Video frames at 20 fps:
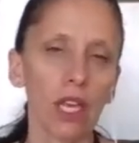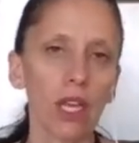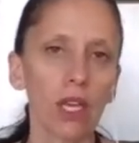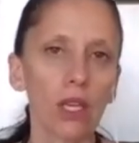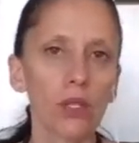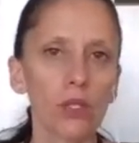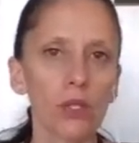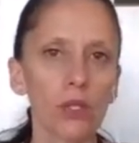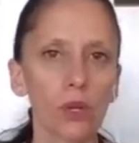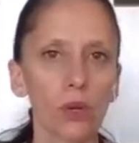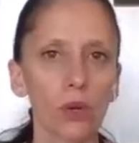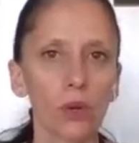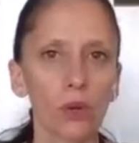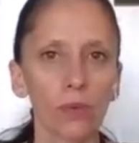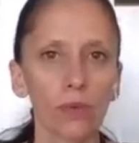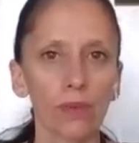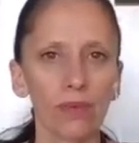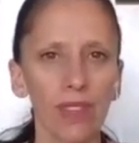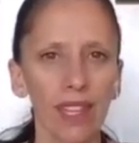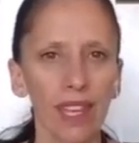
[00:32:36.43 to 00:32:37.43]
So
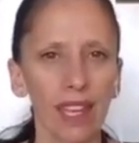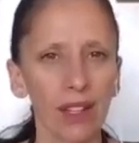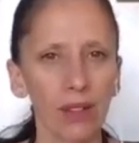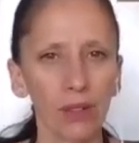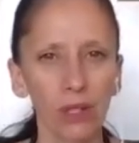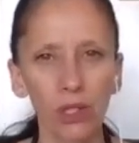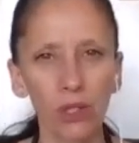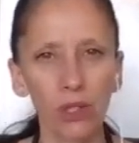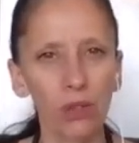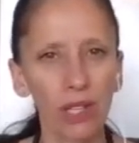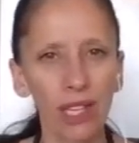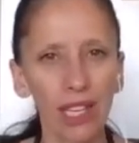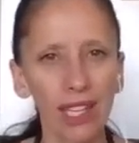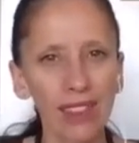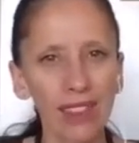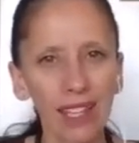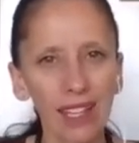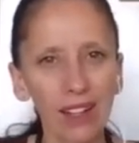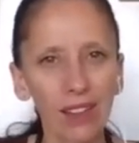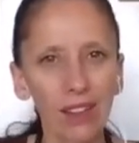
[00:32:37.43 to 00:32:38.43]
I know you don't get
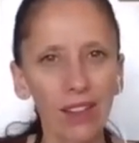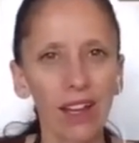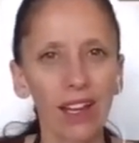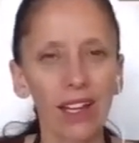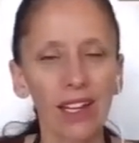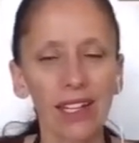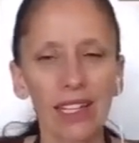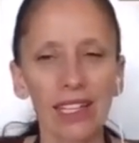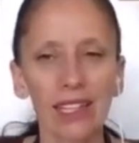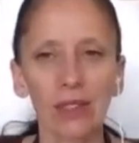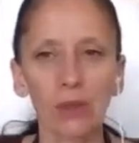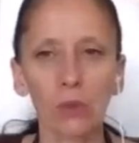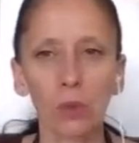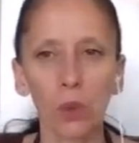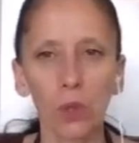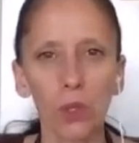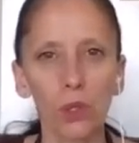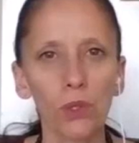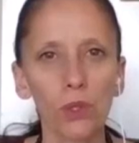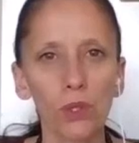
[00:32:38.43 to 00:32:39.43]
that a lot in the
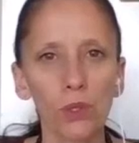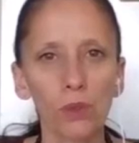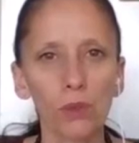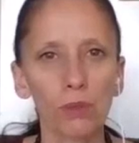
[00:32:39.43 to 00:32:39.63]
world.